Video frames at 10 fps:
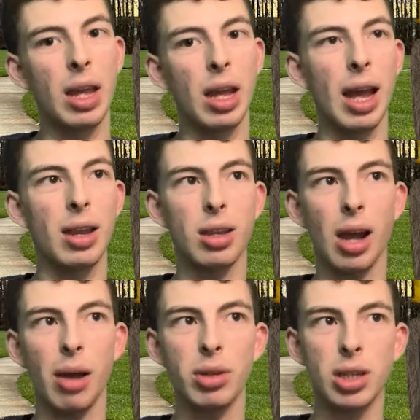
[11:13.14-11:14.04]
And
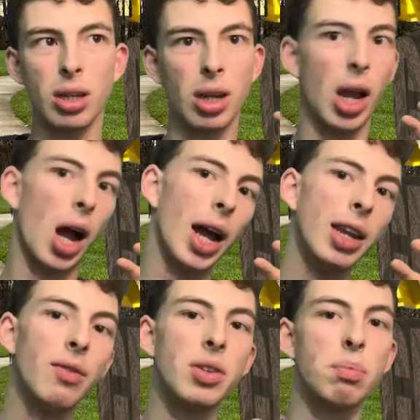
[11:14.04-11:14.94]
I was kind
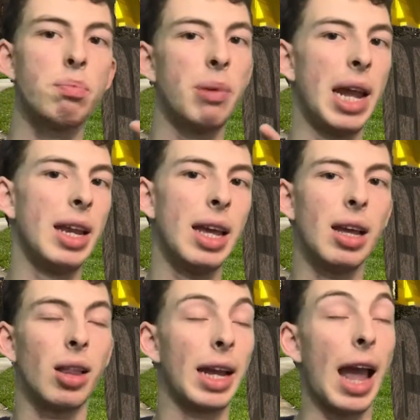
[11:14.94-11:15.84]
of debating
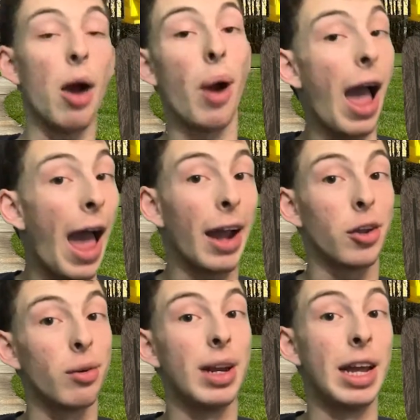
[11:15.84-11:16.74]
like how
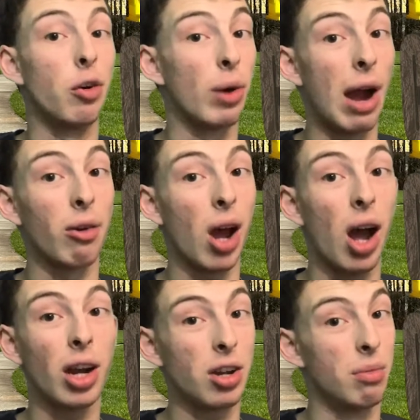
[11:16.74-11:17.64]
accurate a
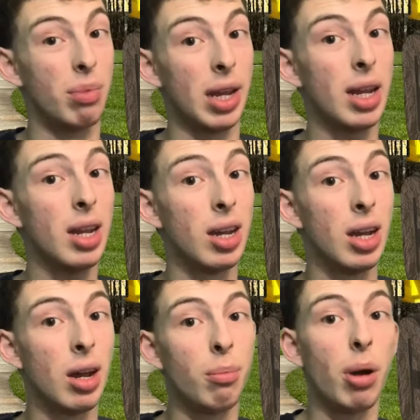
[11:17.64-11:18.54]
groundhog could be,
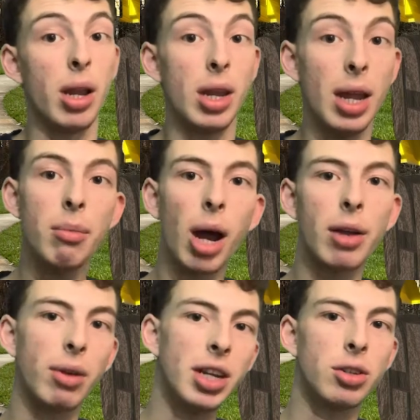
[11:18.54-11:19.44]
but in my
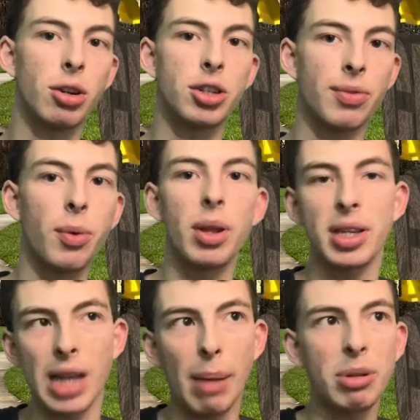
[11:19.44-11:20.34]
research for
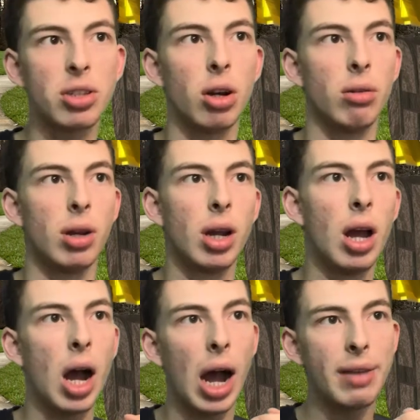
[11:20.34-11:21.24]
this episode,
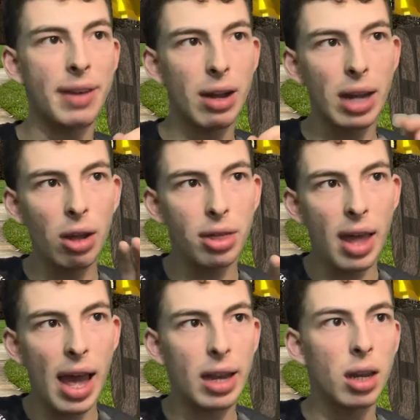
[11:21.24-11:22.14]
I found out
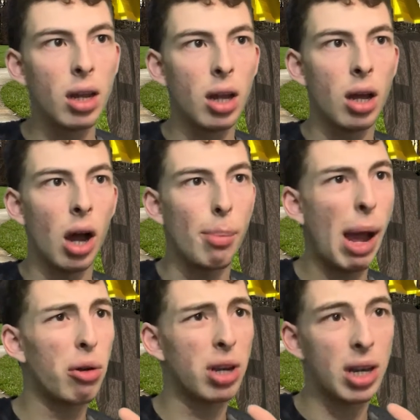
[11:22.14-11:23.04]
that
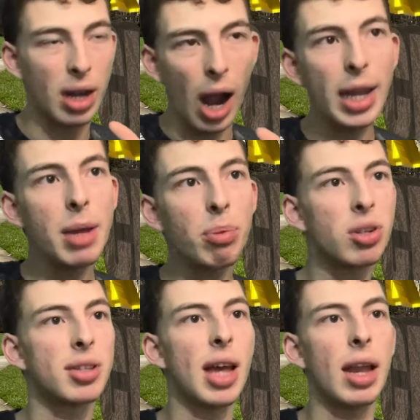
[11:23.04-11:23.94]
about
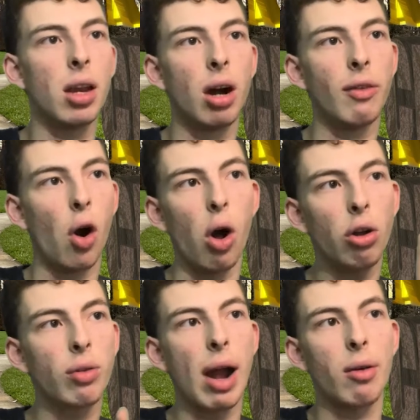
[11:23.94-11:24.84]
90% of all
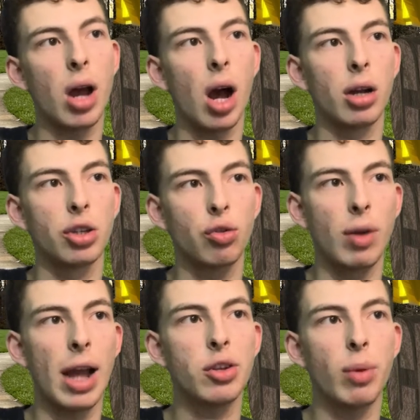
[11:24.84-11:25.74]
groundhogs
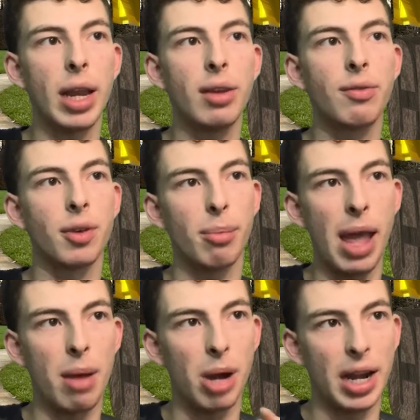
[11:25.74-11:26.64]
graduated from
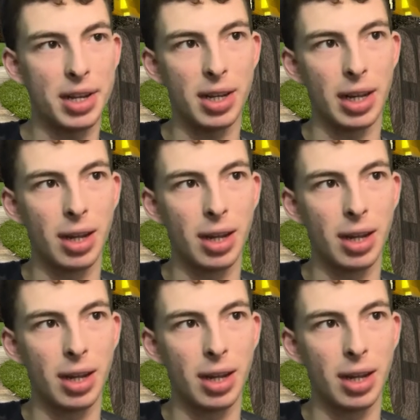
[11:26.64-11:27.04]
MIT.